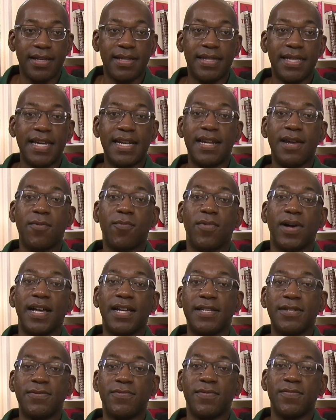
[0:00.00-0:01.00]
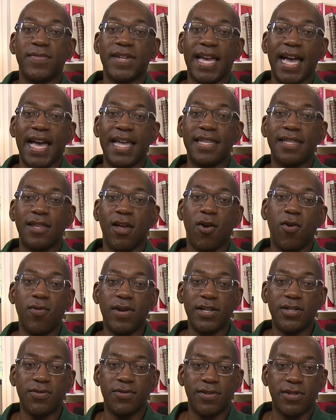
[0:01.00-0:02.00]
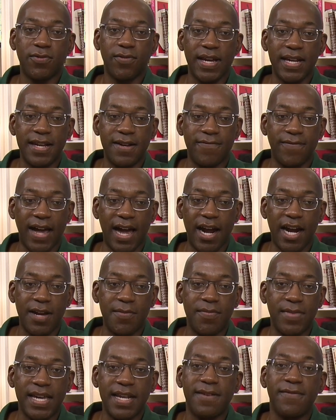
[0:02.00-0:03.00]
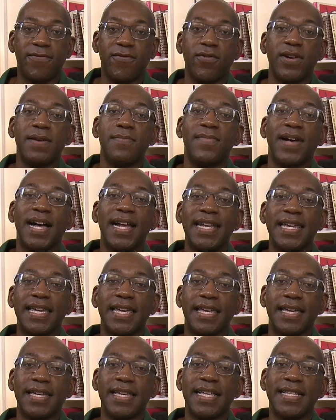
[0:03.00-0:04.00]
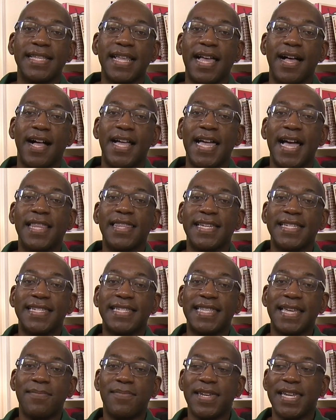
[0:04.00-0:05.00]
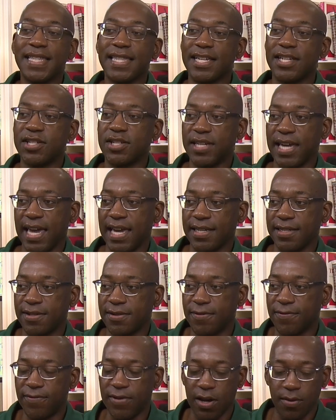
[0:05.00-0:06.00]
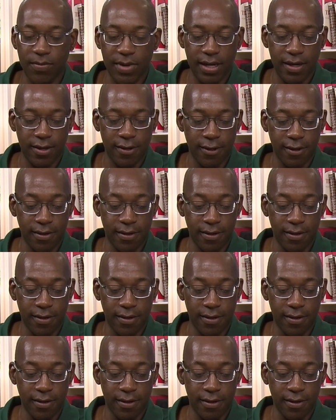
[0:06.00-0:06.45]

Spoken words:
than it was when we had low interest rate environment and free money and hella stimulus checks. You feel me?